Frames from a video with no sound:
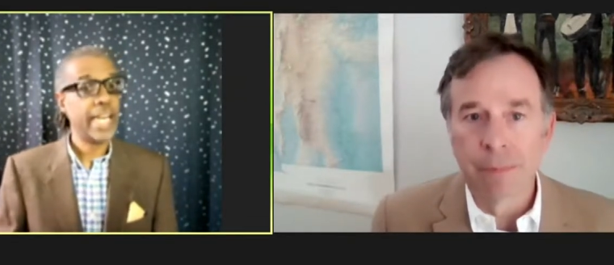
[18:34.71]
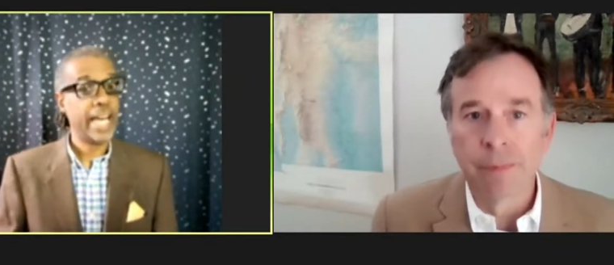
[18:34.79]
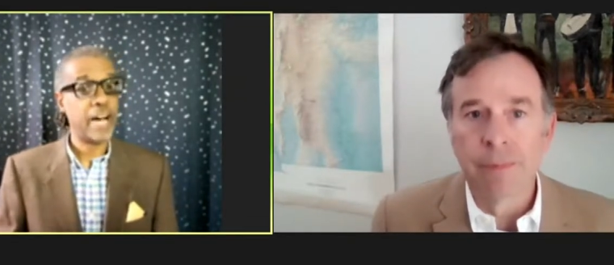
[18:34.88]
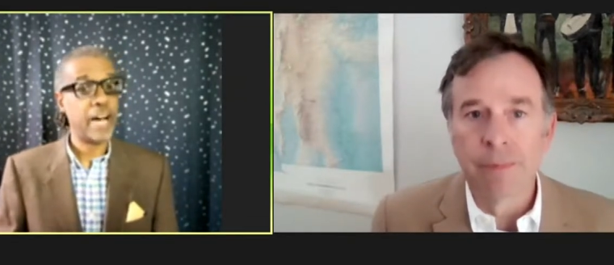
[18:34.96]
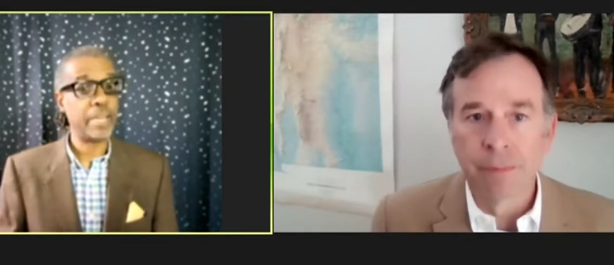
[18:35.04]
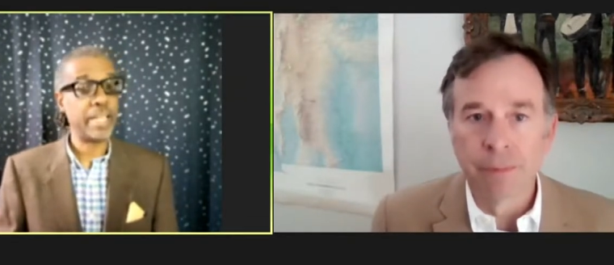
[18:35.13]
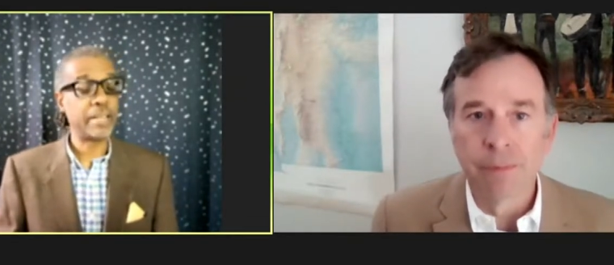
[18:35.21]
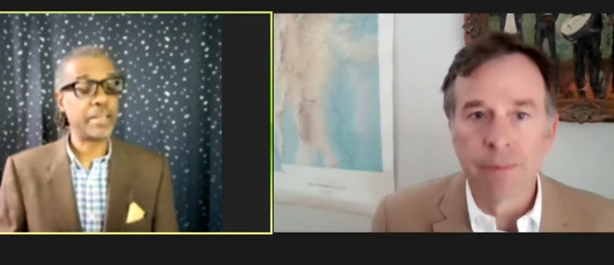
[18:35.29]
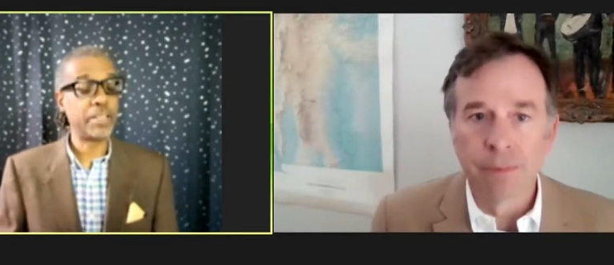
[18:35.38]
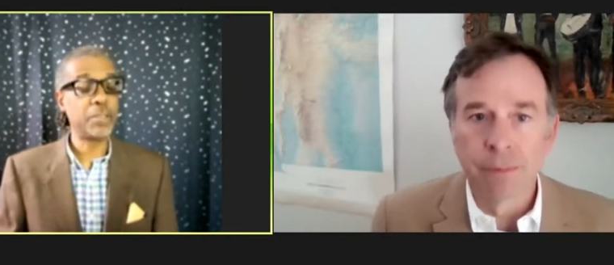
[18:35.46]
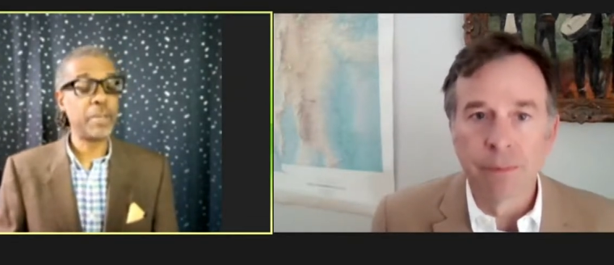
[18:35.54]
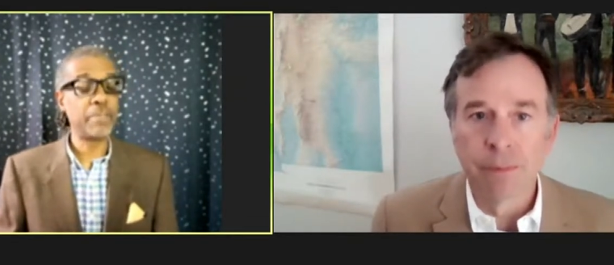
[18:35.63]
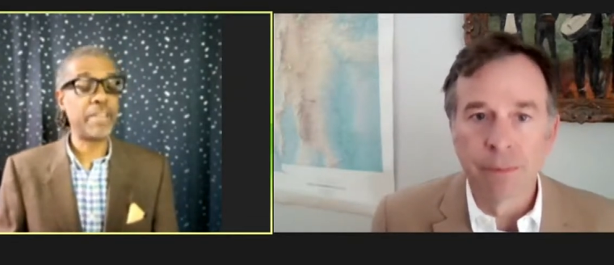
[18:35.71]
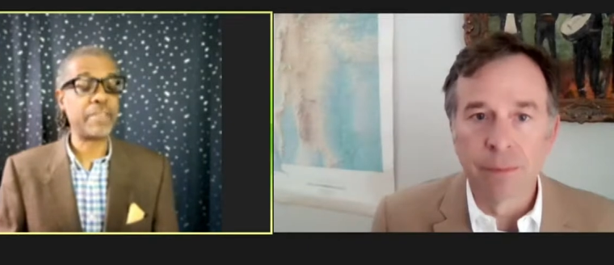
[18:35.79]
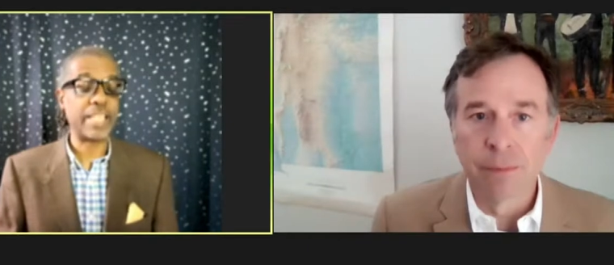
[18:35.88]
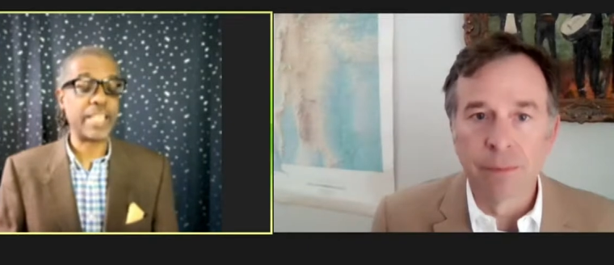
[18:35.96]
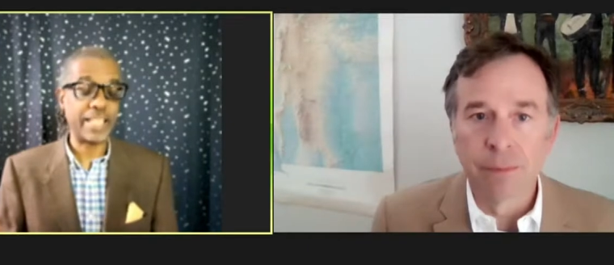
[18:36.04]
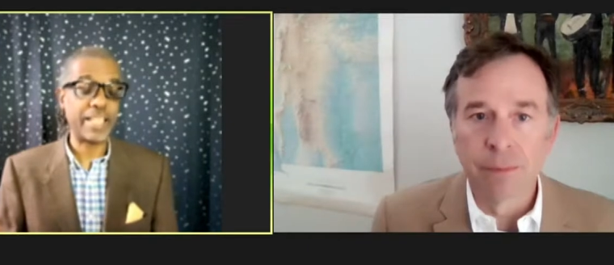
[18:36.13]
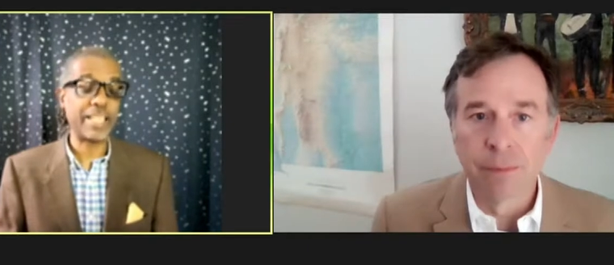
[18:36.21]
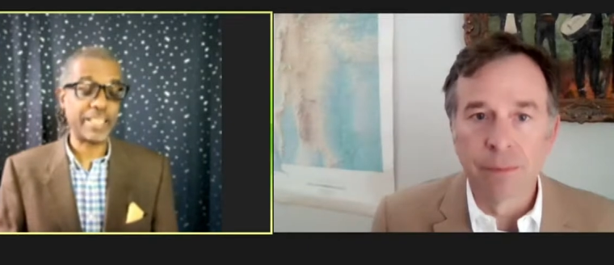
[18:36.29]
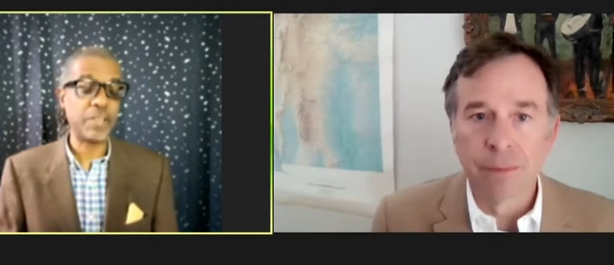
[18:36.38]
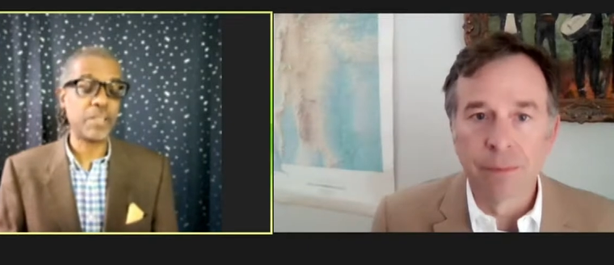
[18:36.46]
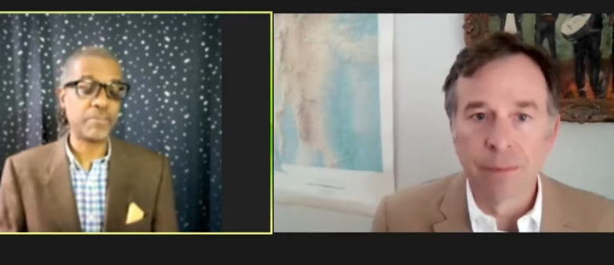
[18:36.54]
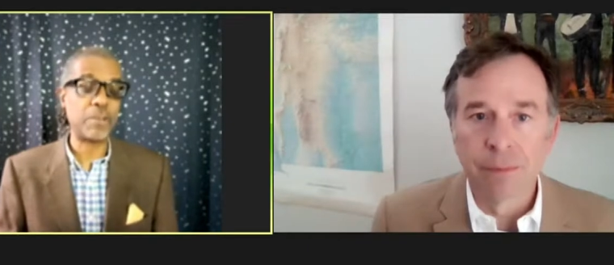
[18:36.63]
Speaker 1: Um, it, it, do me a favor, it,
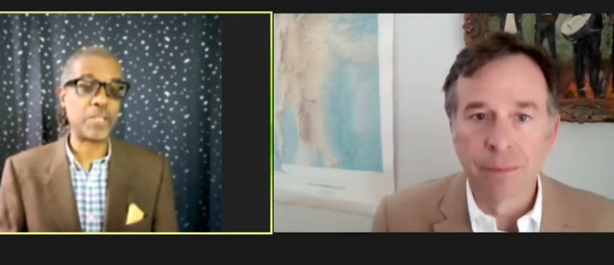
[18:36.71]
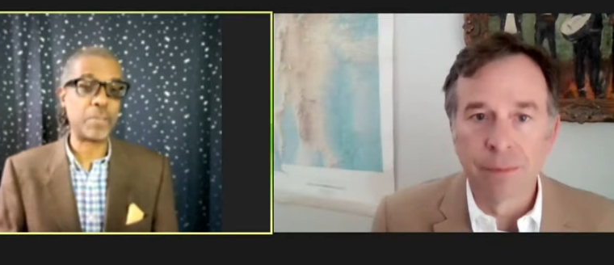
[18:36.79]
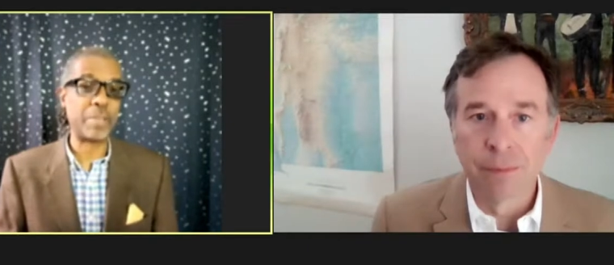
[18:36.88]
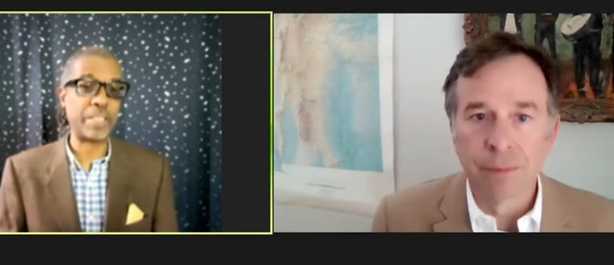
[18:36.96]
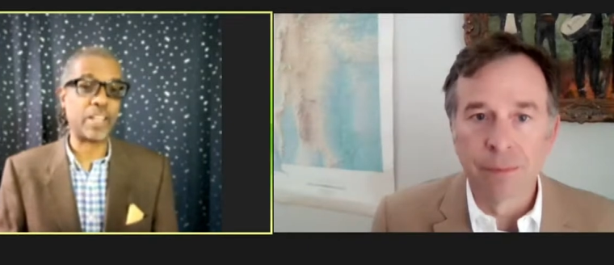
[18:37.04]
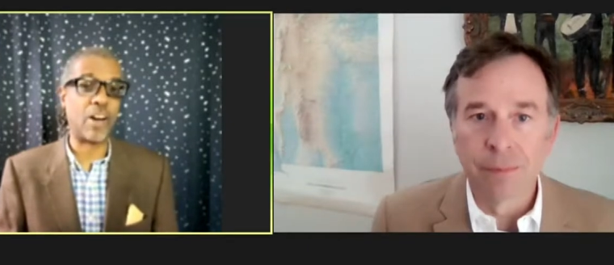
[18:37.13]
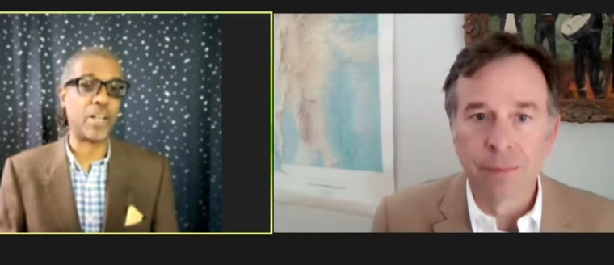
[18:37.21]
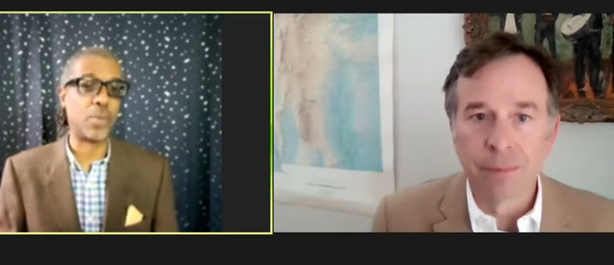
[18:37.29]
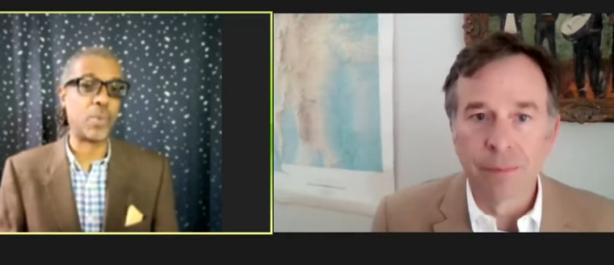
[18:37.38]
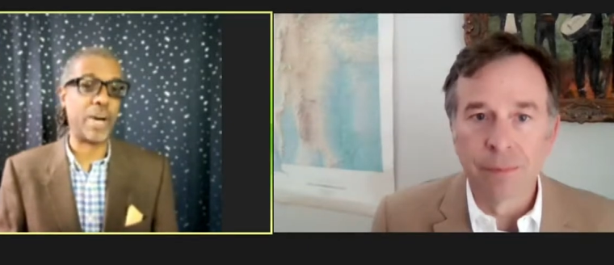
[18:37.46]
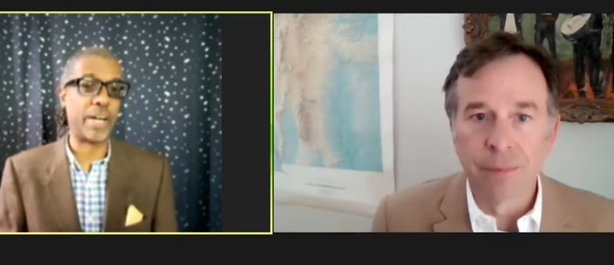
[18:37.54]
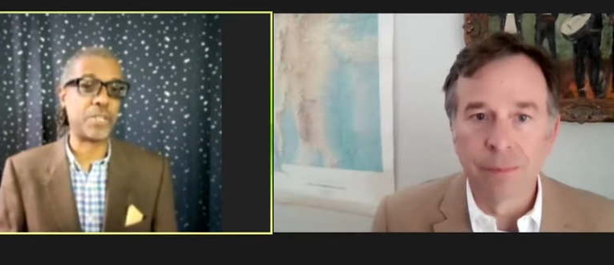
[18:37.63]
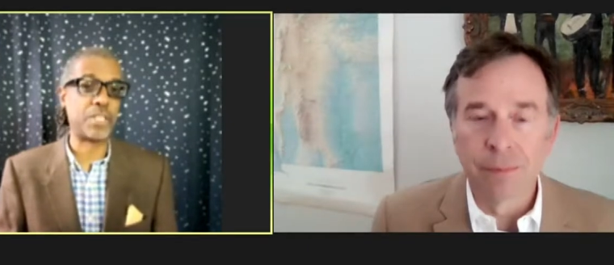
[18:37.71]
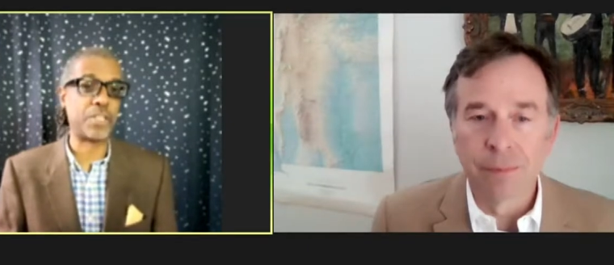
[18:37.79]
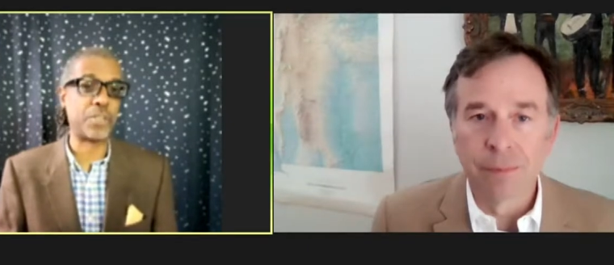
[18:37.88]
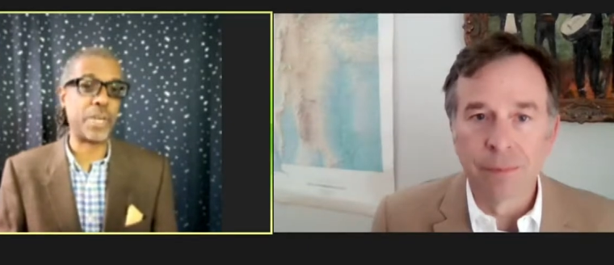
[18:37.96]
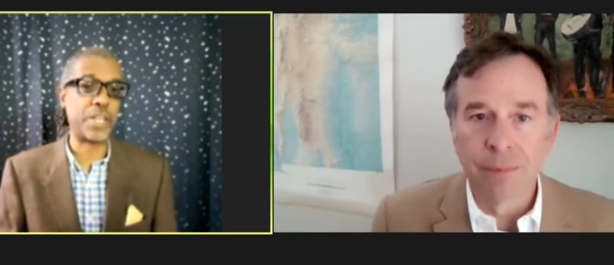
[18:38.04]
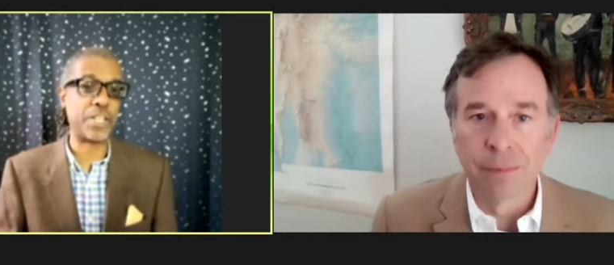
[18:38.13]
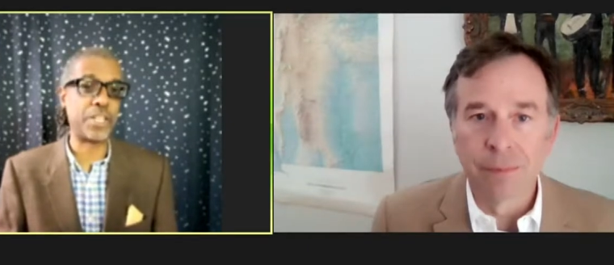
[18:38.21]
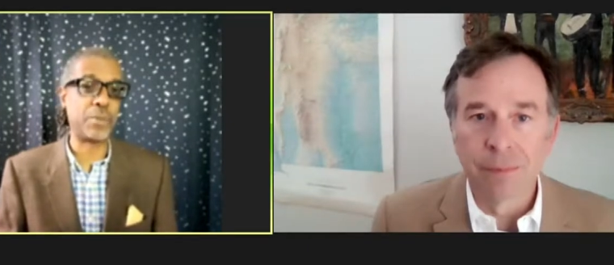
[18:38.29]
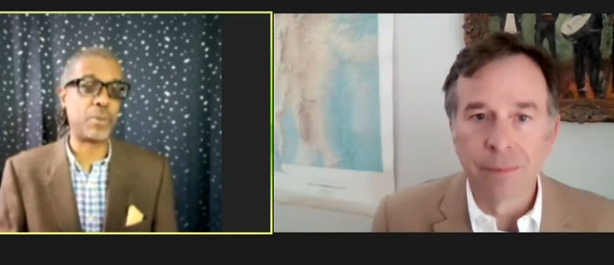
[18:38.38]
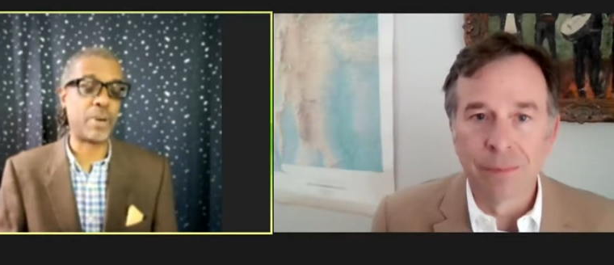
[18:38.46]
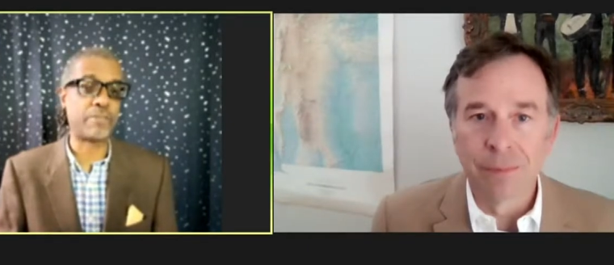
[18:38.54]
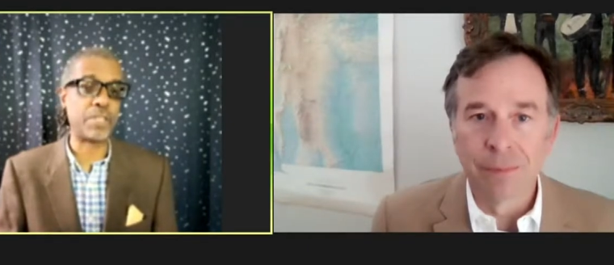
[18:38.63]
tell the folks about the Colorado situation you
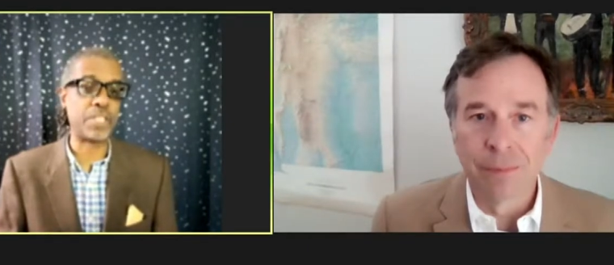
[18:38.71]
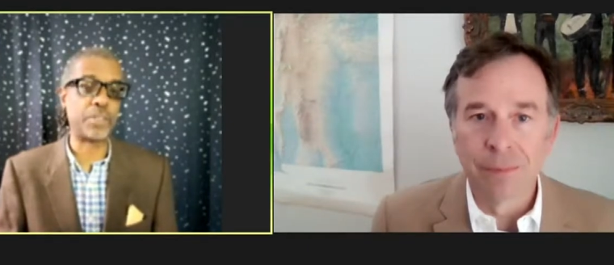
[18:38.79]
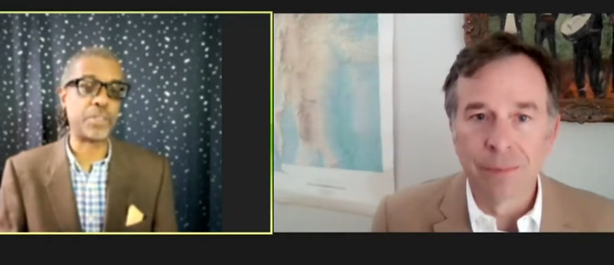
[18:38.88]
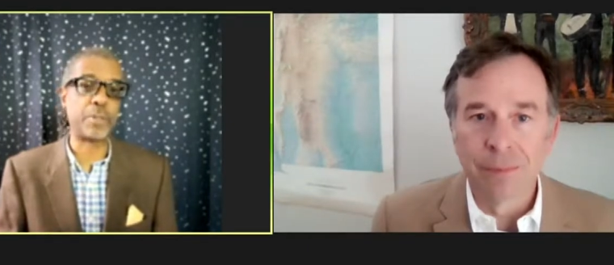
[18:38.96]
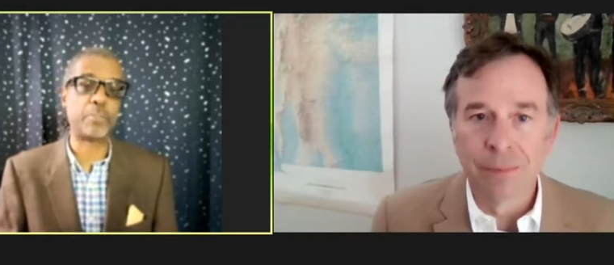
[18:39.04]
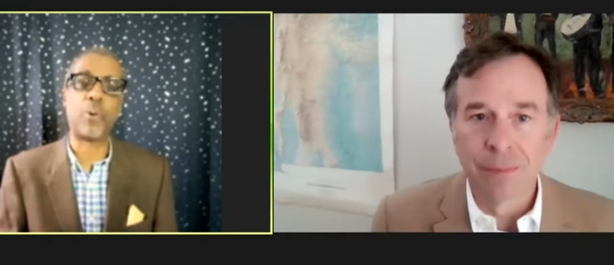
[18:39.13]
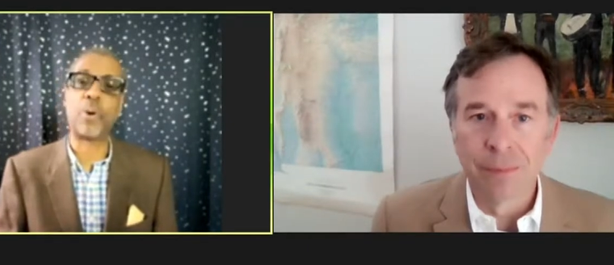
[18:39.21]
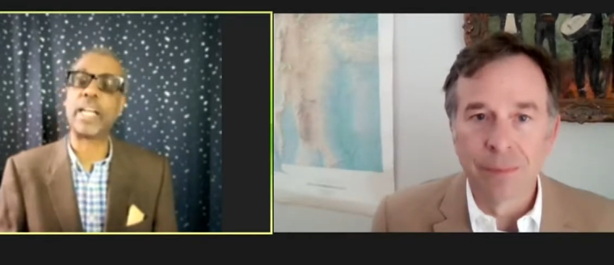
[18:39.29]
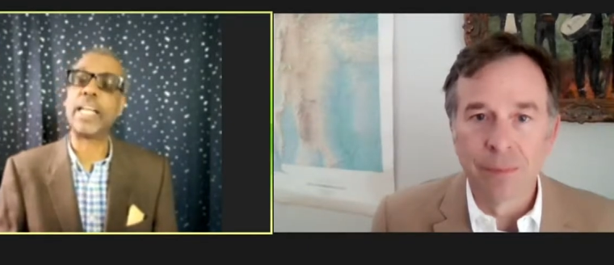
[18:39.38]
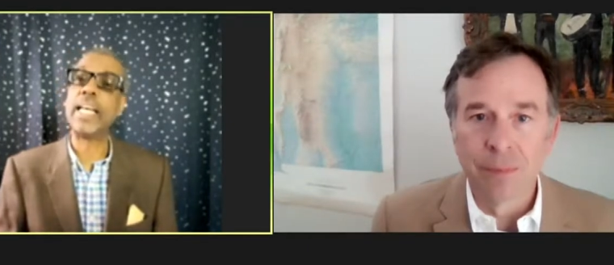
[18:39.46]
referenced in the report.